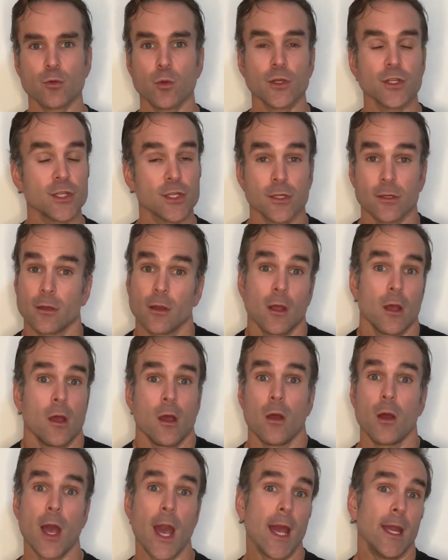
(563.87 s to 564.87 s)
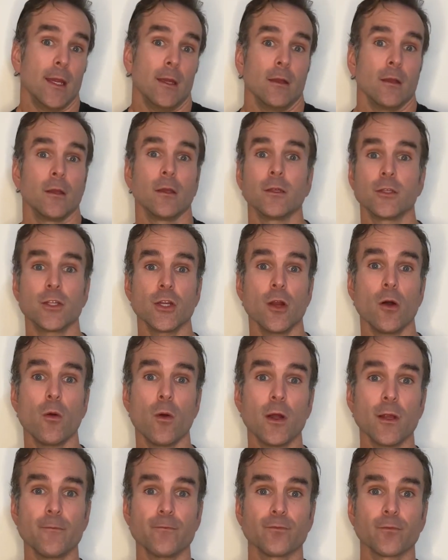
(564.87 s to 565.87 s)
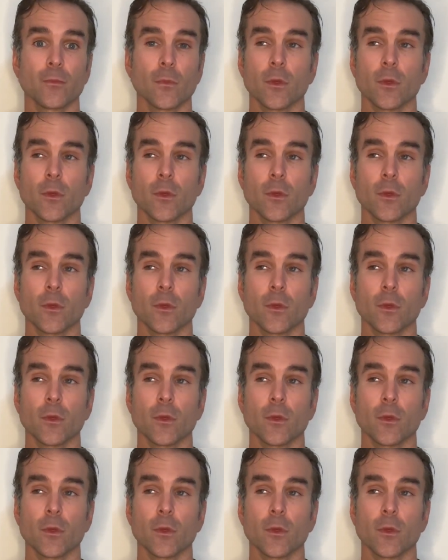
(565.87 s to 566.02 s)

which, hey, do you know what?